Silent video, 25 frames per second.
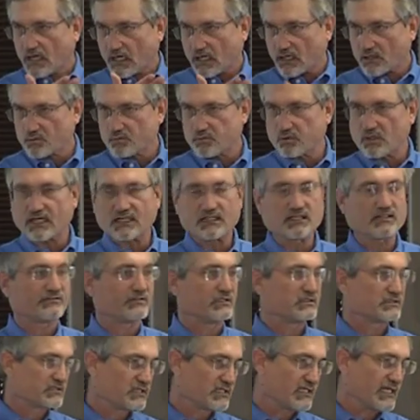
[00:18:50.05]
are
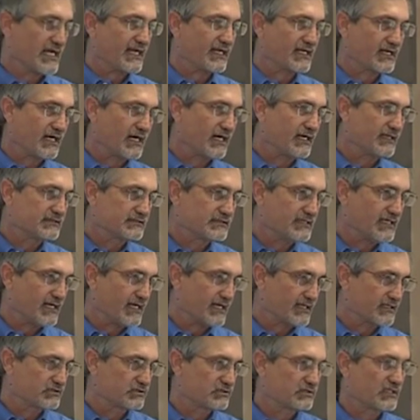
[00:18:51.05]
relevant to that
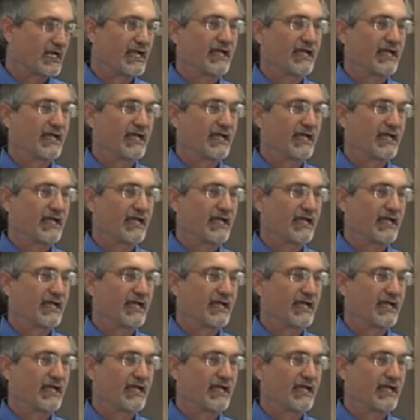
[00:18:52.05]
context,